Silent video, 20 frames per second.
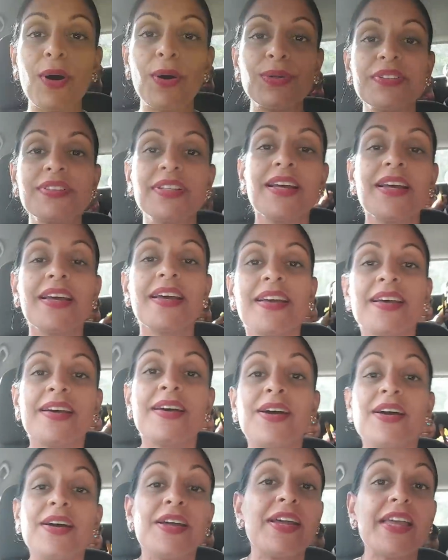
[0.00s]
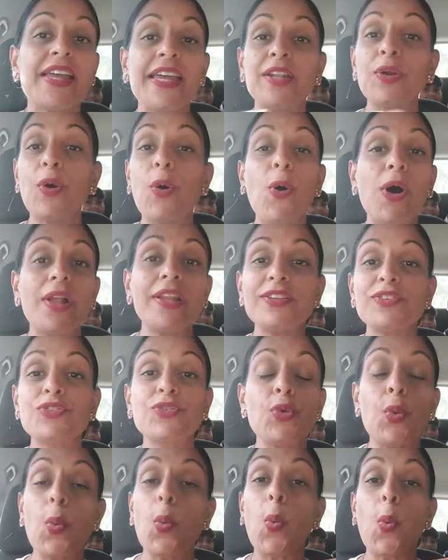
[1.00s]
out in all
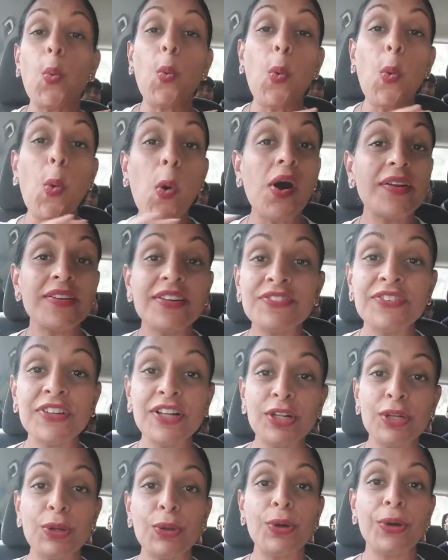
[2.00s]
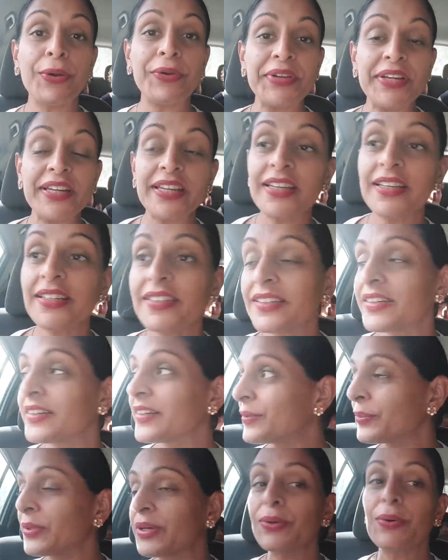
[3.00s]
its wonderful glory.
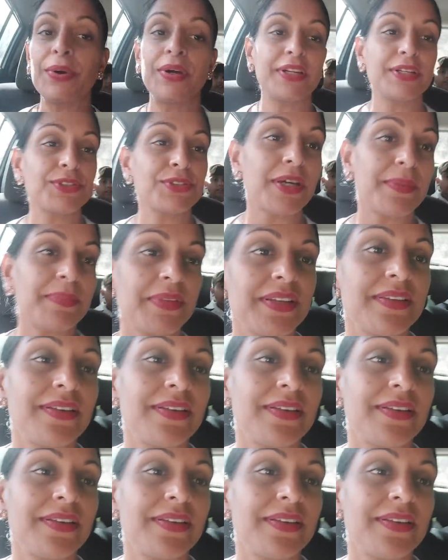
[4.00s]
We're going to drop